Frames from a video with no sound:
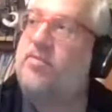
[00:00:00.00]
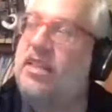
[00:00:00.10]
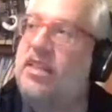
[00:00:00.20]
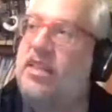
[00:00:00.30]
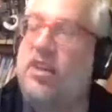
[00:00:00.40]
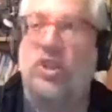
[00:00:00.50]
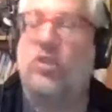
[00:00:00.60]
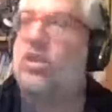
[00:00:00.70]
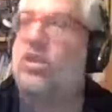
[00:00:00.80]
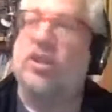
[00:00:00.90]
you
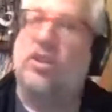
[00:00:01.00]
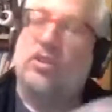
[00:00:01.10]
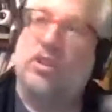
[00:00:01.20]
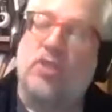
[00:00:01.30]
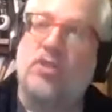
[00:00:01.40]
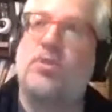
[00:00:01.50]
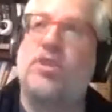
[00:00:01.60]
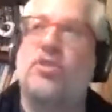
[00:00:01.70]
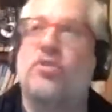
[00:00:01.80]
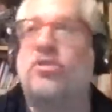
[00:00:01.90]
can loan them to
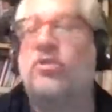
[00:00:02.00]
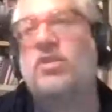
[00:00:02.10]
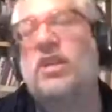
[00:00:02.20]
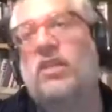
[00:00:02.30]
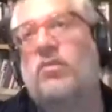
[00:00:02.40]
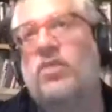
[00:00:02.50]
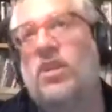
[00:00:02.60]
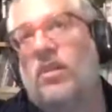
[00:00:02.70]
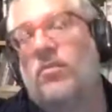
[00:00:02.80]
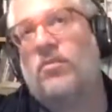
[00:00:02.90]
students. Students can
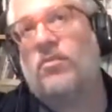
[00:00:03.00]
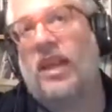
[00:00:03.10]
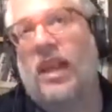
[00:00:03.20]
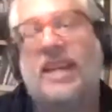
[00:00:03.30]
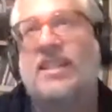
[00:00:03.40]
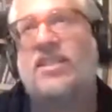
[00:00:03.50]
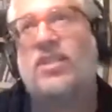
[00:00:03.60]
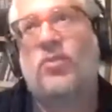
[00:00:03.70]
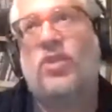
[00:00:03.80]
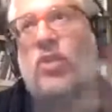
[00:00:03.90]
get access to
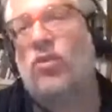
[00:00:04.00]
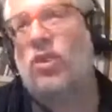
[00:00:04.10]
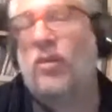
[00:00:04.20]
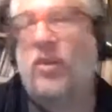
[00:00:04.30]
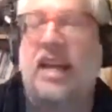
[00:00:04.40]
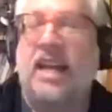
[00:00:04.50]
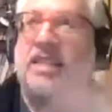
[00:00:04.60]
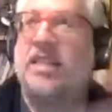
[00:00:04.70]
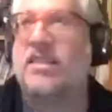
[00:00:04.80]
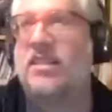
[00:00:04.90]
them without worrying about
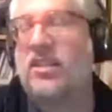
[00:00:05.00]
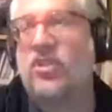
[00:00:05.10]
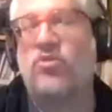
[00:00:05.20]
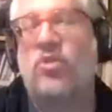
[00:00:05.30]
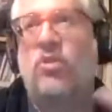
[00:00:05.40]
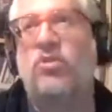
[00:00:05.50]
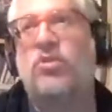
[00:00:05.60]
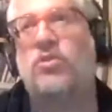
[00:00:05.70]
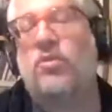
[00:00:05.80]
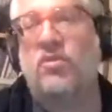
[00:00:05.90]
access
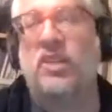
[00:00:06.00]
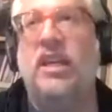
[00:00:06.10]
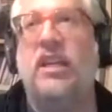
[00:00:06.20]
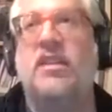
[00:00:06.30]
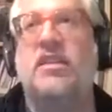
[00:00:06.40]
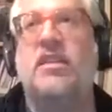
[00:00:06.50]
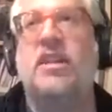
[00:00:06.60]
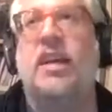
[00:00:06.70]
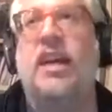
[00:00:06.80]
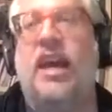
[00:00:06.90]
controls or fees,
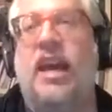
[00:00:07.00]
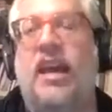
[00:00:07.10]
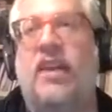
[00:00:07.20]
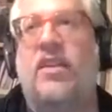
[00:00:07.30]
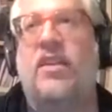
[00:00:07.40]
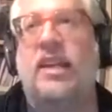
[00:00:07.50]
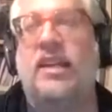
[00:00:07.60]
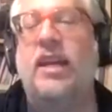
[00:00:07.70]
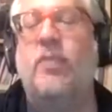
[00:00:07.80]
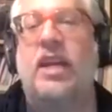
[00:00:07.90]
and they
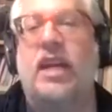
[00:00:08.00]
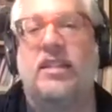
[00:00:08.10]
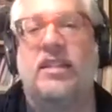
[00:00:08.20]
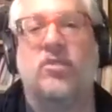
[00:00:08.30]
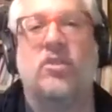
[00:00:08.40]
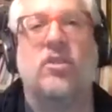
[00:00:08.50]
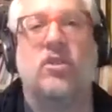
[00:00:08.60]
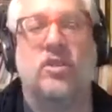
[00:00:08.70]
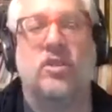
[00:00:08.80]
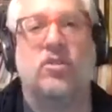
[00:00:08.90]
can keep that access for as
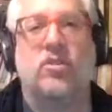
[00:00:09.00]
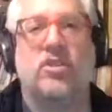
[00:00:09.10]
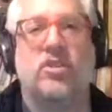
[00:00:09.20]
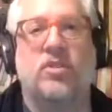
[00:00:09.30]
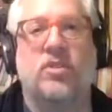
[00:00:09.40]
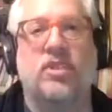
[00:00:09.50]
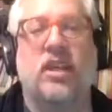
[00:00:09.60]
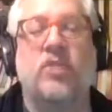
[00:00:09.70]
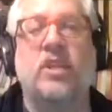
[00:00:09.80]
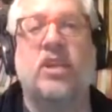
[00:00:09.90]
long as they want. So if you
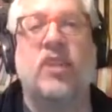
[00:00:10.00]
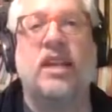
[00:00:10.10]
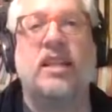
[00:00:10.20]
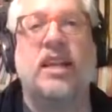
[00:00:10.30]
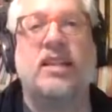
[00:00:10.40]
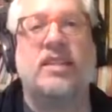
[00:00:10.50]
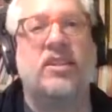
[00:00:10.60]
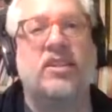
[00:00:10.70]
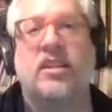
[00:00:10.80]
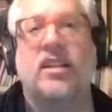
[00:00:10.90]
take a really great class
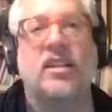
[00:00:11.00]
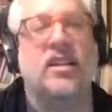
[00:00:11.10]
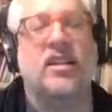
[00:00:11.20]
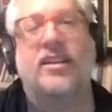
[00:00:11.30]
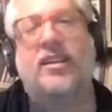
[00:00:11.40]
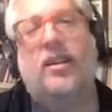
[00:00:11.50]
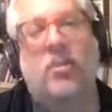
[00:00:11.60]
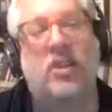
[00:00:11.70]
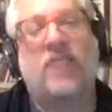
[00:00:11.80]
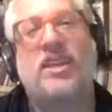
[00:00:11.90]
and suddenly,
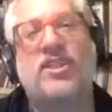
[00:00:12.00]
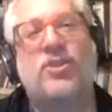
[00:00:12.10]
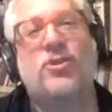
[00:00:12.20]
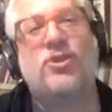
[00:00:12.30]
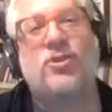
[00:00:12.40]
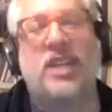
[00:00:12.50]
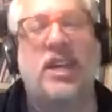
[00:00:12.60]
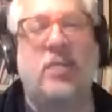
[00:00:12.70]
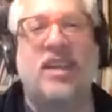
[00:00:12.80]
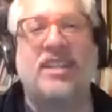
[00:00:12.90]
when I've had students who take
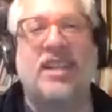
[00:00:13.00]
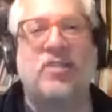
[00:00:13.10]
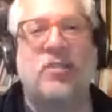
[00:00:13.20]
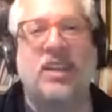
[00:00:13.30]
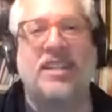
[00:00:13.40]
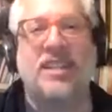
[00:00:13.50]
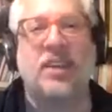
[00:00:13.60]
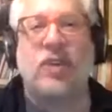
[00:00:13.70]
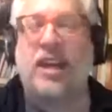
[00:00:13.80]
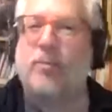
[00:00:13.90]
a math class from me and say,
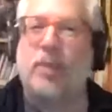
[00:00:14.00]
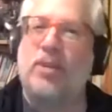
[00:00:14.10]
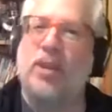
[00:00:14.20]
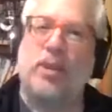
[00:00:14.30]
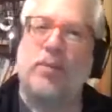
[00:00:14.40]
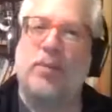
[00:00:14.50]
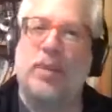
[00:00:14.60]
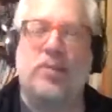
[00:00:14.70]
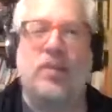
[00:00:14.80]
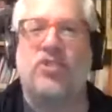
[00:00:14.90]
well, maybe I want to be a
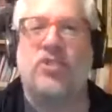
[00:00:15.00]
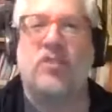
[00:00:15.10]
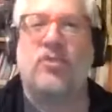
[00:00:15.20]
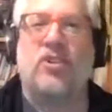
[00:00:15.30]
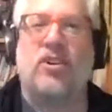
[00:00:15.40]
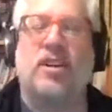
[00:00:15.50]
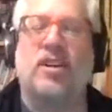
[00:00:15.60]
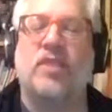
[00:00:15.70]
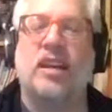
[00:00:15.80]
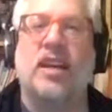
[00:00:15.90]
math major after all. And
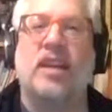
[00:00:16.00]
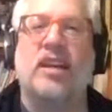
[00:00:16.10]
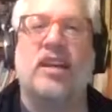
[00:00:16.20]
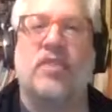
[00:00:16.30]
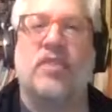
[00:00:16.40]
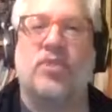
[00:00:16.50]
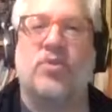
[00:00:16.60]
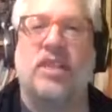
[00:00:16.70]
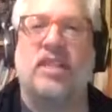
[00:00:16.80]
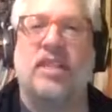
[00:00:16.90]
if they're just
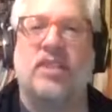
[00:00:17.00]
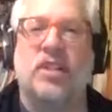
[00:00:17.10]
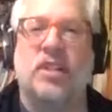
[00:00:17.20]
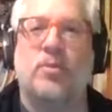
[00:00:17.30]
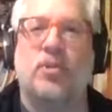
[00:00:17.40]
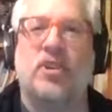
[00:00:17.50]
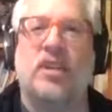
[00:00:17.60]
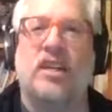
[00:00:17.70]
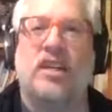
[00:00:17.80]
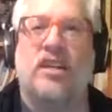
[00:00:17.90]
renting their textbook
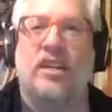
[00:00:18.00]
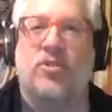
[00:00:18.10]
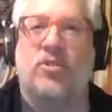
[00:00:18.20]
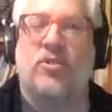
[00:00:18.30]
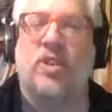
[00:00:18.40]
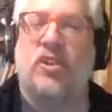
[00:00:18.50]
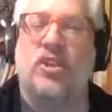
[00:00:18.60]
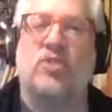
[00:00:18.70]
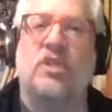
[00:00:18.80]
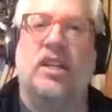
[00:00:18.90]
or they're using an